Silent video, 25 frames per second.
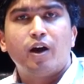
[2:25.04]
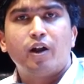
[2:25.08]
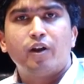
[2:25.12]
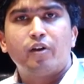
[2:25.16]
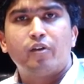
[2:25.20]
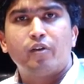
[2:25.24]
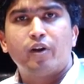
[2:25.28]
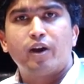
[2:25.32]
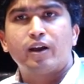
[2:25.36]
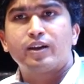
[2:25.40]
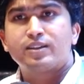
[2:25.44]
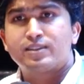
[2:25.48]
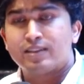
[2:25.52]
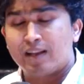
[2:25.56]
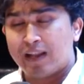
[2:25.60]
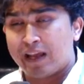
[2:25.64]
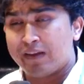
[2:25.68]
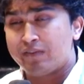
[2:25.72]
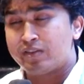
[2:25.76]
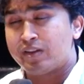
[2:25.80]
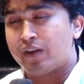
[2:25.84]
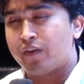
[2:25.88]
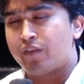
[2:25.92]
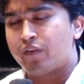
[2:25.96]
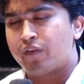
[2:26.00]
drug, it's a
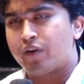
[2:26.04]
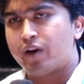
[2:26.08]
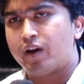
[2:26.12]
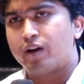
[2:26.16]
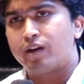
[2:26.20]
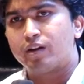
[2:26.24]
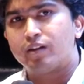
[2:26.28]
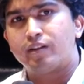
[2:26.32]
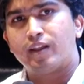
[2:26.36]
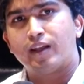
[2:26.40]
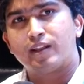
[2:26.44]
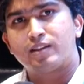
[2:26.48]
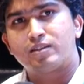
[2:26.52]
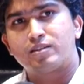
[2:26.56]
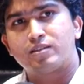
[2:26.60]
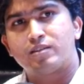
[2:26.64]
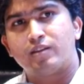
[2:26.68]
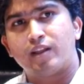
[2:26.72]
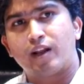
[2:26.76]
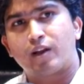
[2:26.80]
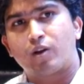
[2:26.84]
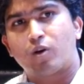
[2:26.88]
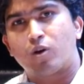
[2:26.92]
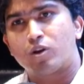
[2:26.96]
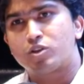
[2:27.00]
life-saving drug
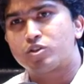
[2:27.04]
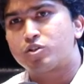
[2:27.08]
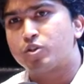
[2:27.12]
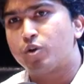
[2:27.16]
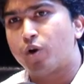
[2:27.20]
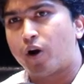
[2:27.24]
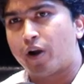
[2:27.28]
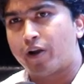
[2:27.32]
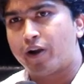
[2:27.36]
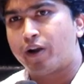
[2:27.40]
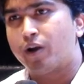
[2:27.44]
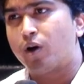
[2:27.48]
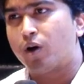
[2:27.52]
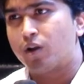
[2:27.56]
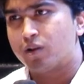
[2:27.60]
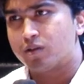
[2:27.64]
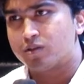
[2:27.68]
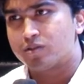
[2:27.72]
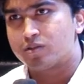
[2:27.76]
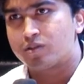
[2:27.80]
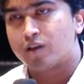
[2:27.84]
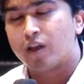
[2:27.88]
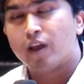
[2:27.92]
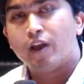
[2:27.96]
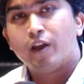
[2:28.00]
that costs you
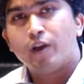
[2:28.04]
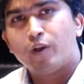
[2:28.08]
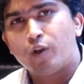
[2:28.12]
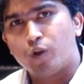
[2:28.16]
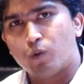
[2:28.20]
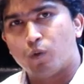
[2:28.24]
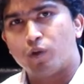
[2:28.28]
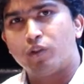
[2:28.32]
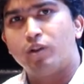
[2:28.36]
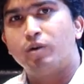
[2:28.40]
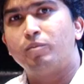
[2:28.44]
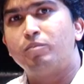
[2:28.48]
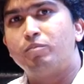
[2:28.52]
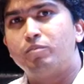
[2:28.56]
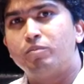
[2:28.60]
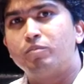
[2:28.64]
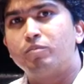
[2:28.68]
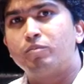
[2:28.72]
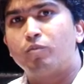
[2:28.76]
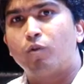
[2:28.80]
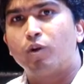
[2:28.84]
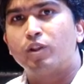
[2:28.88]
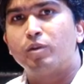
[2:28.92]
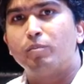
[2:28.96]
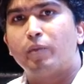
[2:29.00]
$100. You know
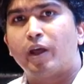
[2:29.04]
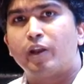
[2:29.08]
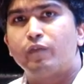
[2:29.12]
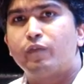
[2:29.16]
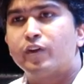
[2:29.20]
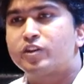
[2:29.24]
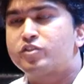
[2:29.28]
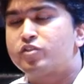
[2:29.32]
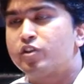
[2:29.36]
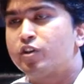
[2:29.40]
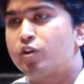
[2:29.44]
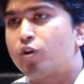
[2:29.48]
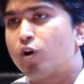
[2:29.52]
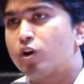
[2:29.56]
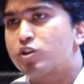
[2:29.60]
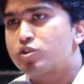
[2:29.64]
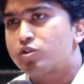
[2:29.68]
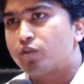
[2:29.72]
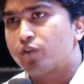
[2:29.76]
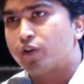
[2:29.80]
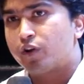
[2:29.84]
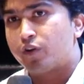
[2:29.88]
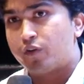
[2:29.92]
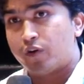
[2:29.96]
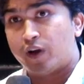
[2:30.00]
what the manufacturing cost
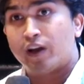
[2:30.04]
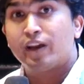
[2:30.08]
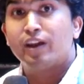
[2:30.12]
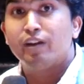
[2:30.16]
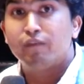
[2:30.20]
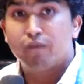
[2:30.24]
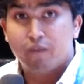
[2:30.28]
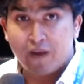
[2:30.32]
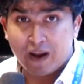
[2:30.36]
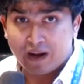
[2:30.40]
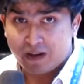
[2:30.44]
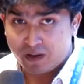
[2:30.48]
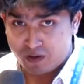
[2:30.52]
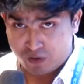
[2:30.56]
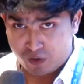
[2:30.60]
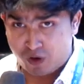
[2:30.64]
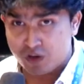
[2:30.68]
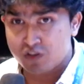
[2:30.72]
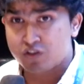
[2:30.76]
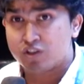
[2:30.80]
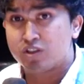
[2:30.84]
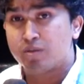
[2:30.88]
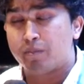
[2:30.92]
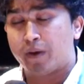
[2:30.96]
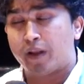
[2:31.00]
of the drug? In fact,
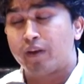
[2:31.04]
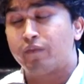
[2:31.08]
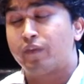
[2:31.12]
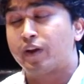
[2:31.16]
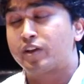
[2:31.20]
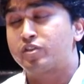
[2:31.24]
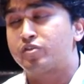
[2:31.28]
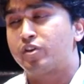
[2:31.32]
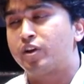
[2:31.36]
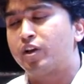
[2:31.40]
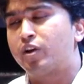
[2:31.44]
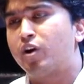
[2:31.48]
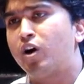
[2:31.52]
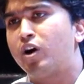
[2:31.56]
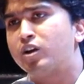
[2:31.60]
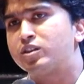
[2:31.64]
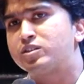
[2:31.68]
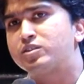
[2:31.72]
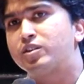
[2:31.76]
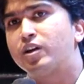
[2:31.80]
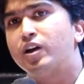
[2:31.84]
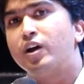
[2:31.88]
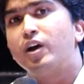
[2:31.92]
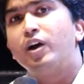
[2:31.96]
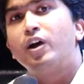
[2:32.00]
not just the manufacturing
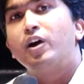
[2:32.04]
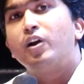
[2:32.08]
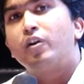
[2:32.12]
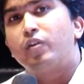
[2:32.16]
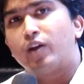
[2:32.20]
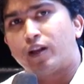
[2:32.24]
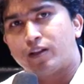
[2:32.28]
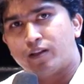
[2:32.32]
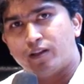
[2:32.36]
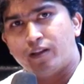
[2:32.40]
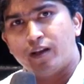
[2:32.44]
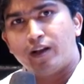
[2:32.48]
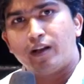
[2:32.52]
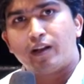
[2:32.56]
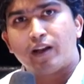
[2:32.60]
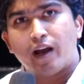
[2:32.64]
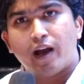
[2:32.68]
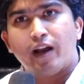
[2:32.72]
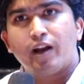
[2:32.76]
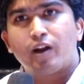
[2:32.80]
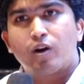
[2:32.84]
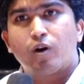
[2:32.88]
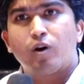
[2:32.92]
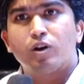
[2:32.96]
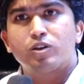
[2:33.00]
cost, rather the
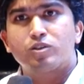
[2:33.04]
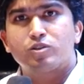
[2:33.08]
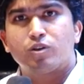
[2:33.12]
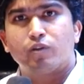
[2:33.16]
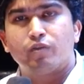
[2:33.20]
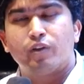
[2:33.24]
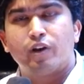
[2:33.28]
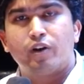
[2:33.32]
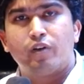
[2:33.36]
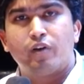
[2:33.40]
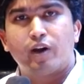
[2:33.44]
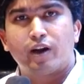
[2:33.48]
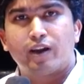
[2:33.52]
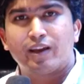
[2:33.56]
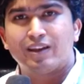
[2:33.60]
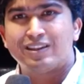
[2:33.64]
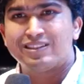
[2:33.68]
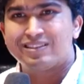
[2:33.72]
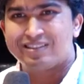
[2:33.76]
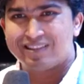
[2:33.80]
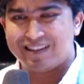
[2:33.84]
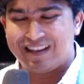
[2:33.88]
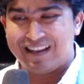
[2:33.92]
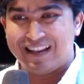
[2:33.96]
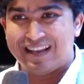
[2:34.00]
entire cost of the drug
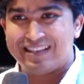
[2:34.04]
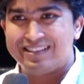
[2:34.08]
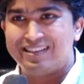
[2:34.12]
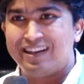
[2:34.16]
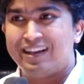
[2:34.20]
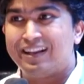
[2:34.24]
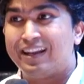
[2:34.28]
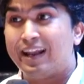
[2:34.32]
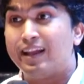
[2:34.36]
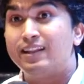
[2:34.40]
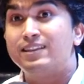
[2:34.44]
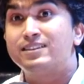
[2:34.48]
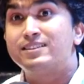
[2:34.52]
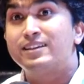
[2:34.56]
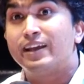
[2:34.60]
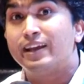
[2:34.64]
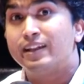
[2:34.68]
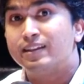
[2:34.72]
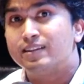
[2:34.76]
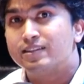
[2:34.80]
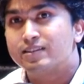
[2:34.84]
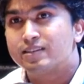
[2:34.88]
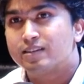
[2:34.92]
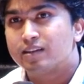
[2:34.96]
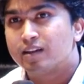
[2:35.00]
is less than 10
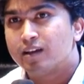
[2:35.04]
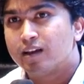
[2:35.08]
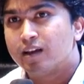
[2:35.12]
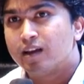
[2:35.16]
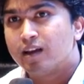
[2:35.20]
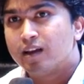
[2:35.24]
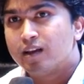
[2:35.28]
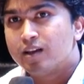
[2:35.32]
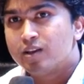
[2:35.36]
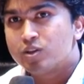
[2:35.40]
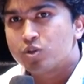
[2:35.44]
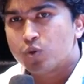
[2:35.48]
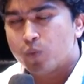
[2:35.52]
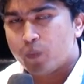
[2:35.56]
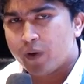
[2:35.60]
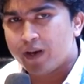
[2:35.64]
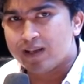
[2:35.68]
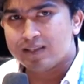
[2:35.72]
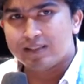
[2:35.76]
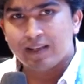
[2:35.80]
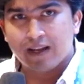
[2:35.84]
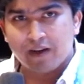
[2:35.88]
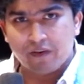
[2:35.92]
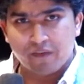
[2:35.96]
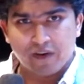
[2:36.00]
cents. So where
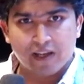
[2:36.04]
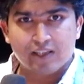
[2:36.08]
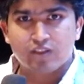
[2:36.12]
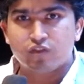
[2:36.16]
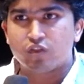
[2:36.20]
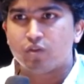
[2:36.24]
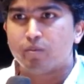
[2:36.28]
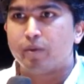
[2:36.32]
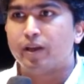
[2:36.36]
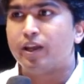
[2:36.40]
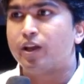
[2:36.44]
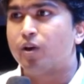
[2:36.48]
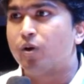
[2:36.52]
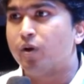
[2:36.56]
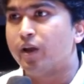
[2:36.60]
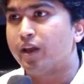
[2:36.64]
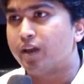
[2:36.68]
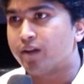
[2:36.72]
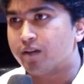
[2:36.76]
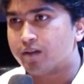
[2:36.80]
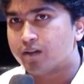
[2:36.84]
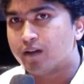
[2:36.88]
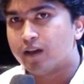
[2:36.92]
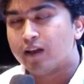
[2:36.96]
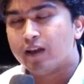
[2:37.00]
is that rest of the money
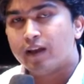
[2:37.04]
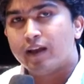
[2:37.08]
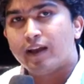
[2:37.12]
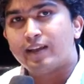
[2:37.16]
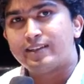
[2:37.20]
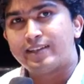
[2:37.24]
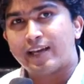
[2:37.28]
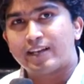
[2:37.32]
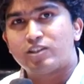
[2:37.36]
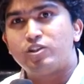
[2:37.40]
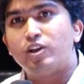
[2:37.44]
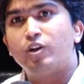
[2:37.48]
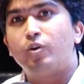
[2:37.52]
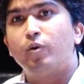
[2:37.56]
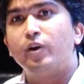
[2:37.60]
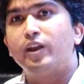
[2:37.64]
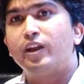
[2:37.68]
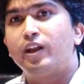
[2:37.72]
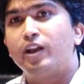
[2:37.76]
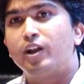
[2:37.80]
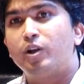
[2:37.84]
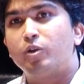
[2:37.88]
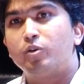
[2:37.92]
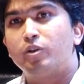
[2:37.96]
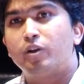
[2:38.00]
going? It's actually
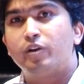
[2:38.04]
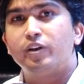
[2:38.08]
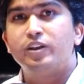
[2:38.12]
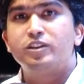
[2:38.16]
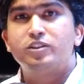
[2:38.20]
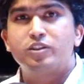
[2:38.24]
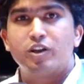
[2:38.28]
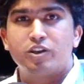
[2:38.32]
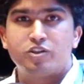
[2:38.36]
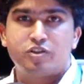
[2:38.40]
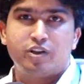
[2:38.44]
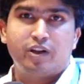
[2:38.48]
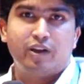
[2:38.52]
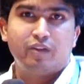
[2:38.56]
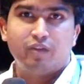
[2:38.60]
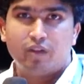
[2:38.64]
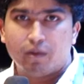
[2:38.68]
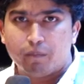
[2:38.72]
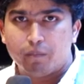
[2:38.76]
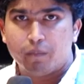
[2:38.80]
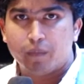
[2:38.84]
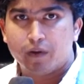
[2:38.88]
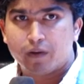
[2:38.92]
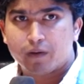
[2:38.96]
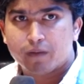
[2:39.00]
going into the research and
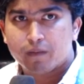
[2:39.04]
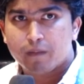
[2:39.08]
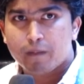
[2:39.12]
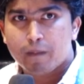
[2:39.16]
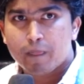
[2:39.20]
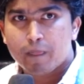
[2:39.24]
development.